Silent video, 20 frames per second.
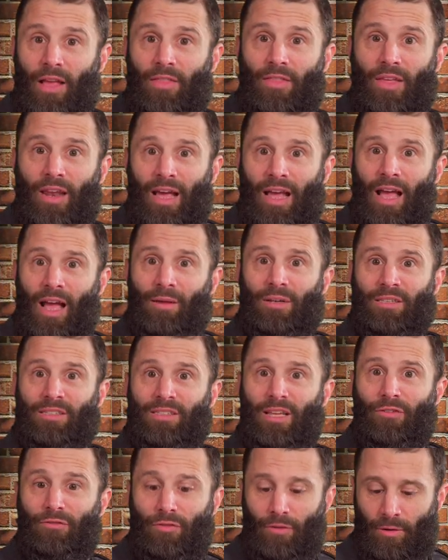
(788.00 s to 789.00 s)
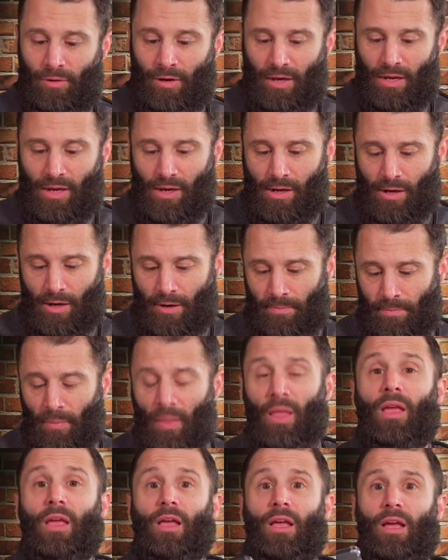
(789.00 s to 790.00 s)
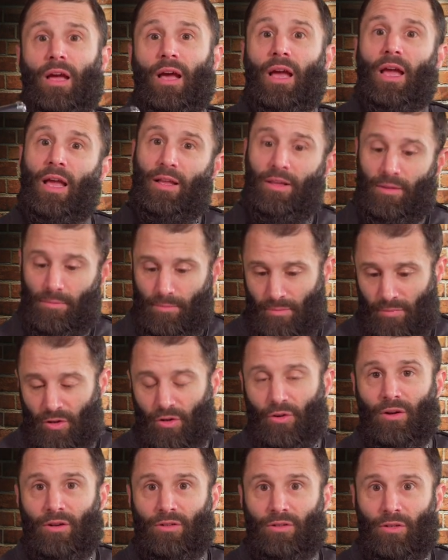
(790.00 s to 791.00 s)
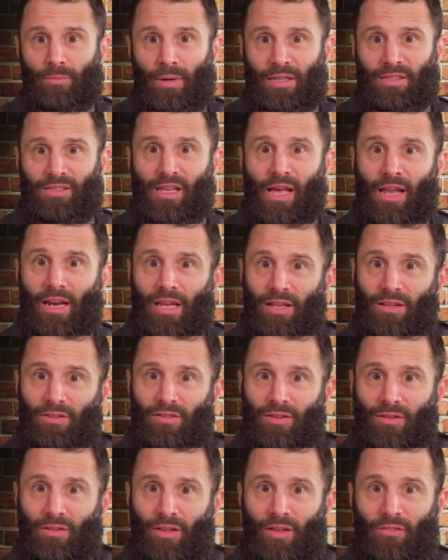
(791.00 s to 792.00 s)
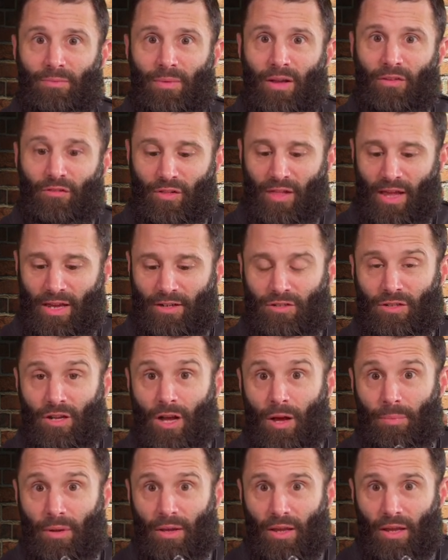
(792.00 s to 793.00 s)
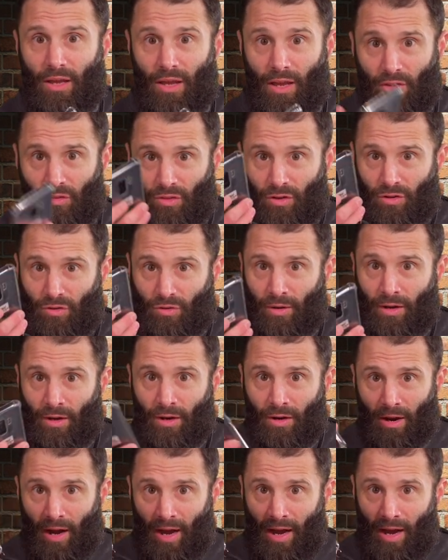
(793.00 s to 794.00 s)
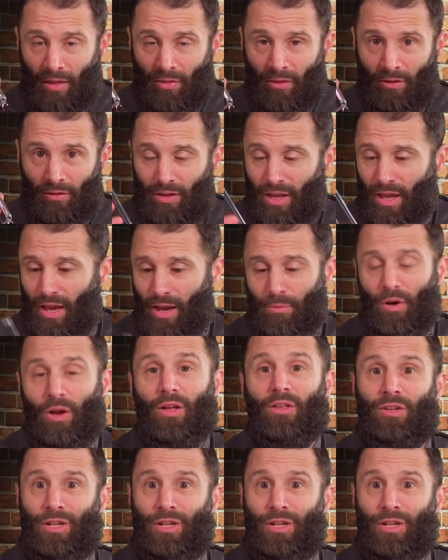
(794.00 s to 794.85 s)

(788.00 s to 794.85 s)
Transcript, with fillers: And then I got my cell phone right here. Do my settings, lift my flash up, hit the trigger on the camera.